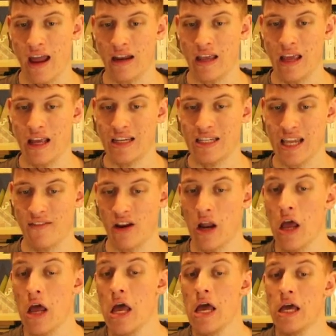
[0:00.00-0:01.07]
and king
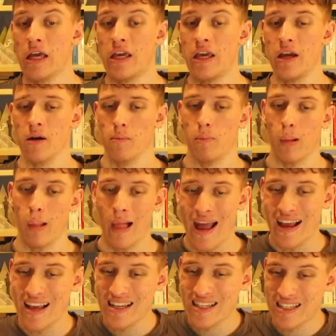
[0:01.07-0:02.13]
e7. Here
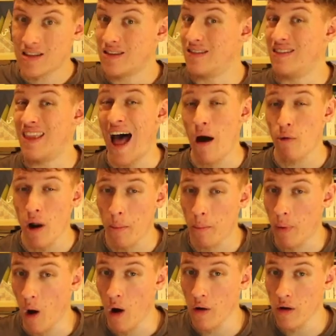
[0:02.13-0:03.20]
black is down a
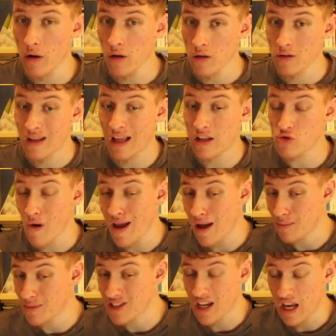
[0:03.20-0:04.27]
pawn. That's why
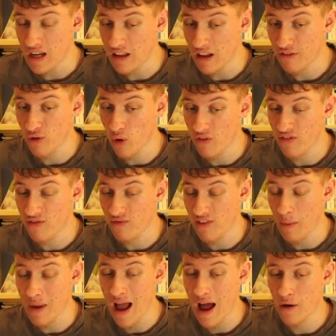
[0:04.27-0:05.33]
I'm saying that for
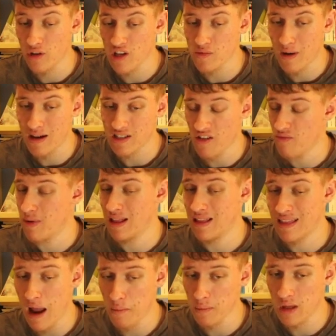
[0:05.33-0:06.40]
Fabiano this must have been
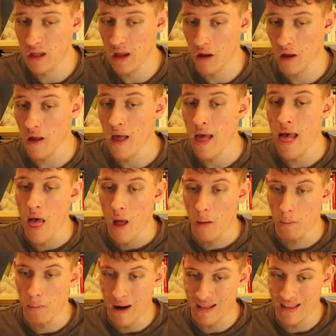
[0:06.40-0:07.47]
tempting,
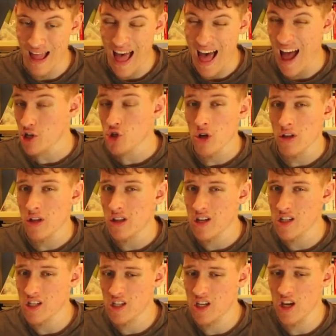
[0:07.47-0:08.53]
but actually
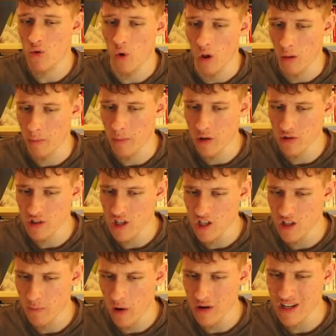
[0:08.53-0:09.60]
this is equal, because
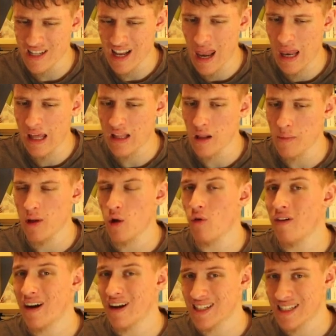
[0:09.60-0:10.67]
this pawn is a little bit
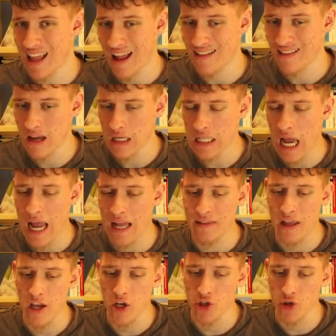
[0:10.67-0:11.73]
overextended,
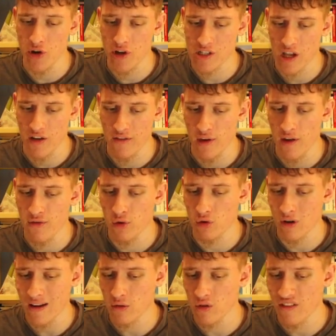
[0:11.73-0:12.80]
and the issue is if you
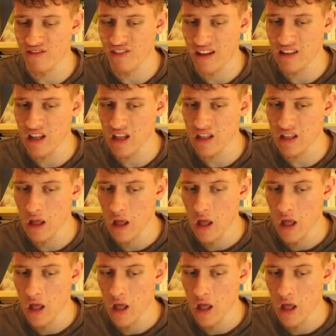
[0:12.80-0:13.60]
try to defend it,